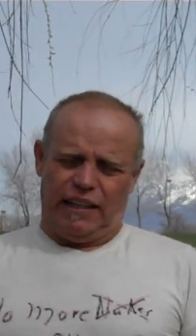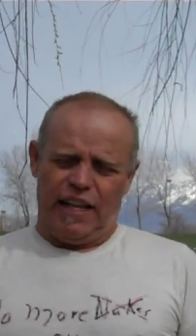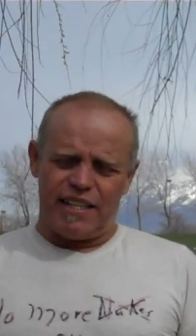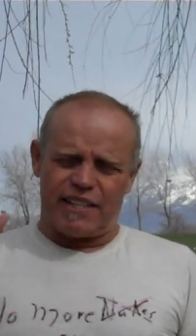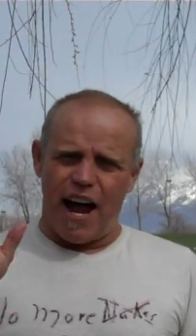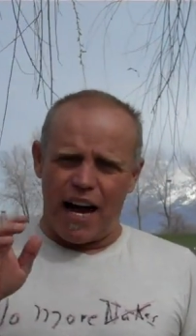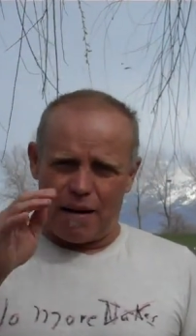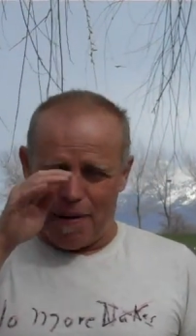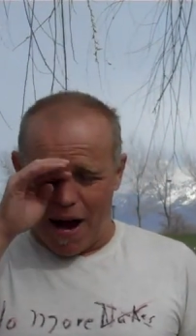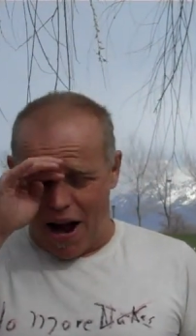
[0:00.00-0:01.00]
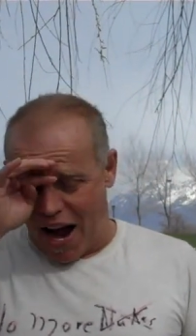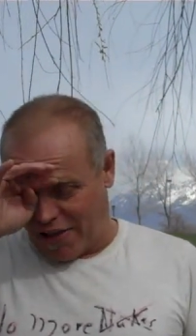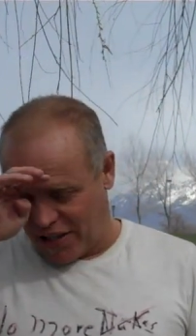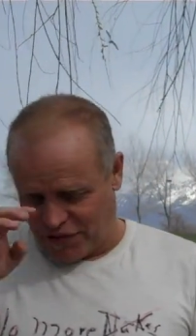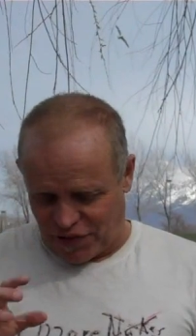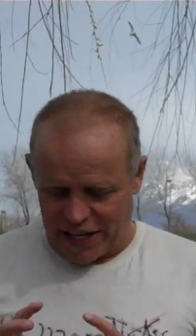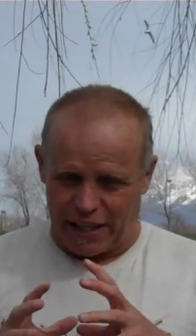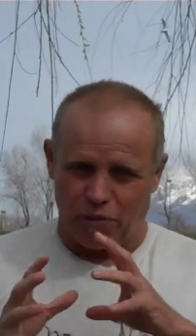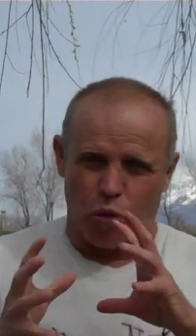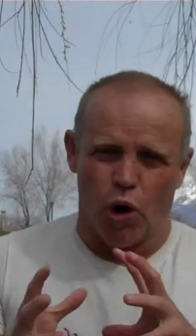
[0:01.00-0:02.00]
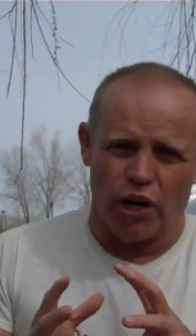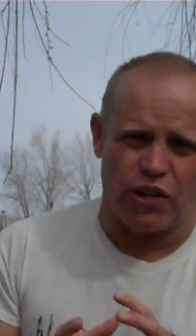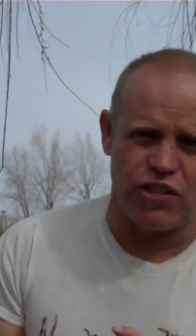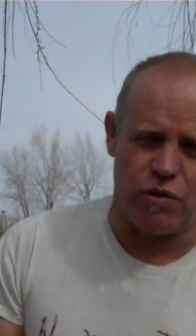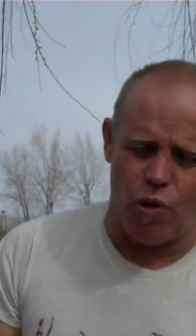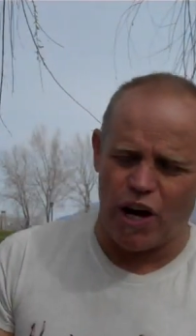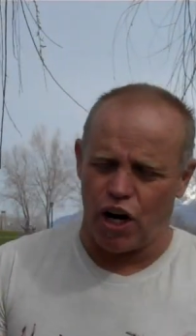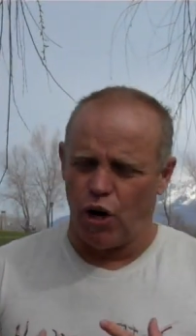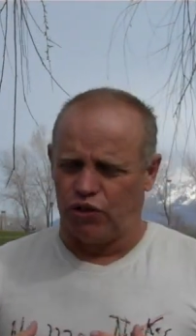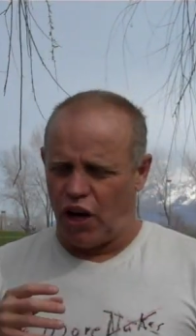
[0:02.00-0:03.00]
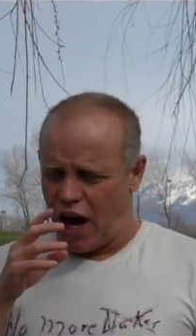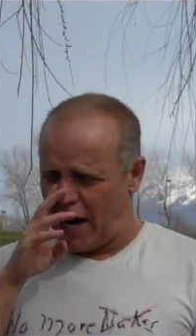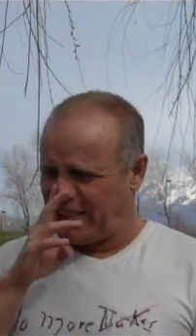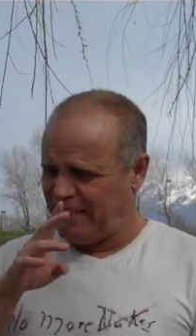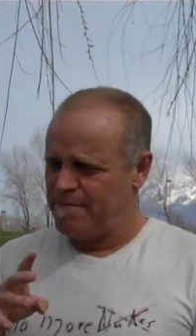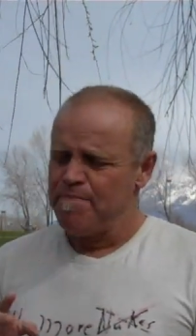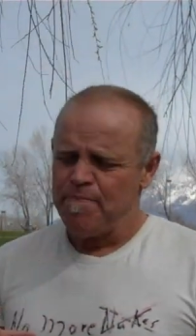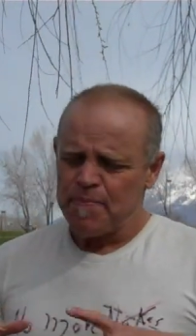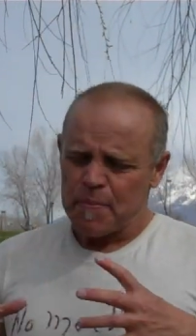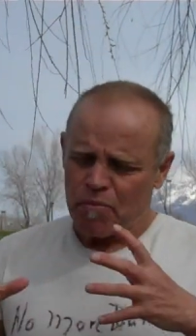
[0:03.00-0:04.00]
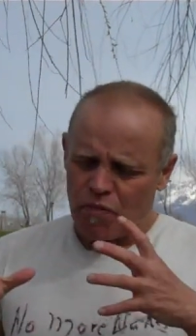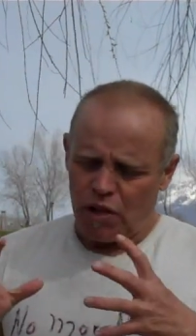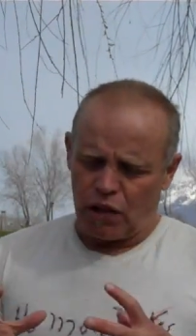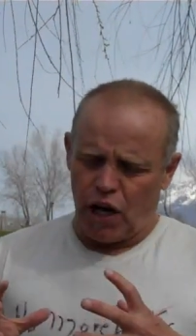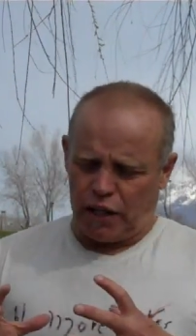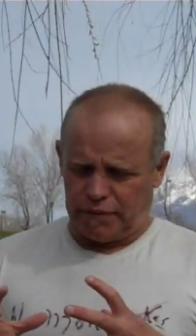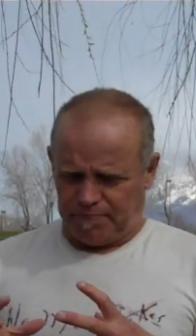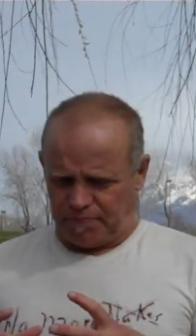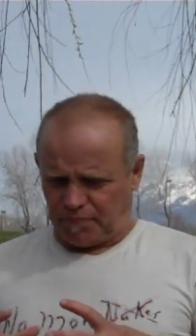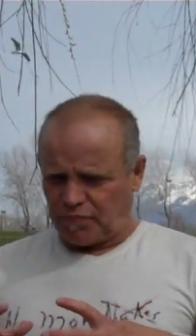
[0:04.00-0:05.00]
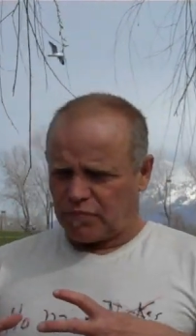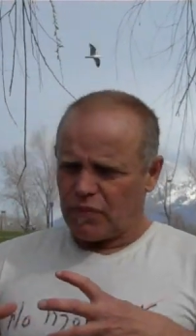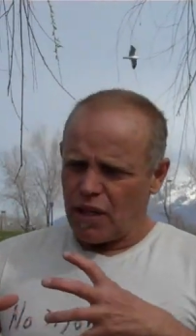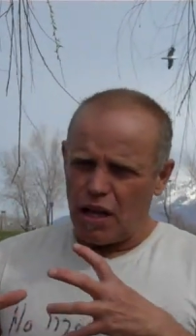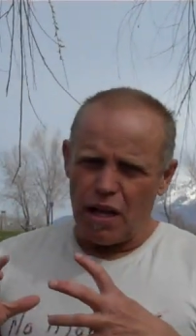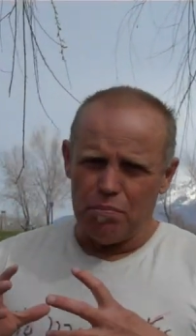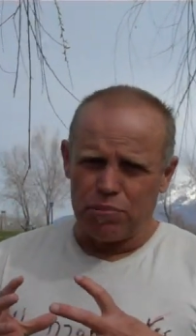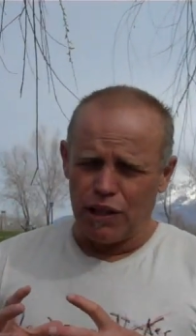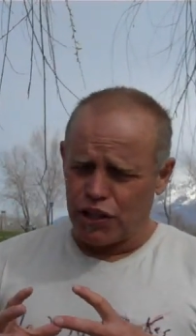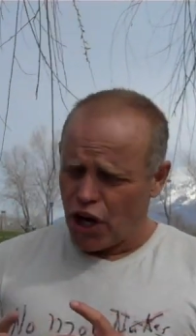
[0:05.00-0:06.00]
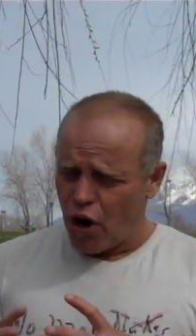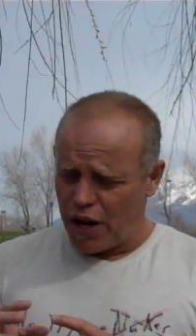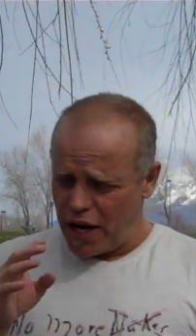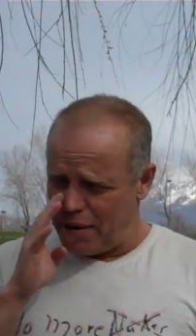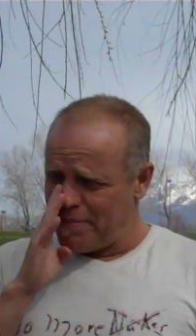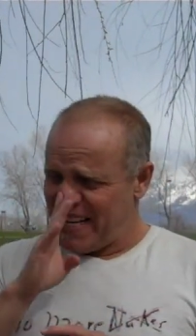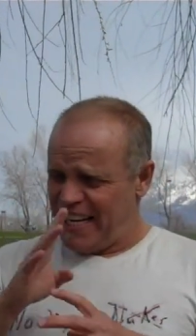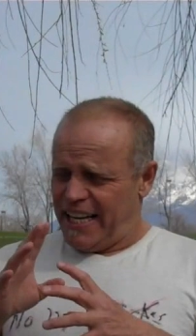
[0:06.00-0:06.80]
Now let's talk about how this freaking works and what goes on. Look, plutonium,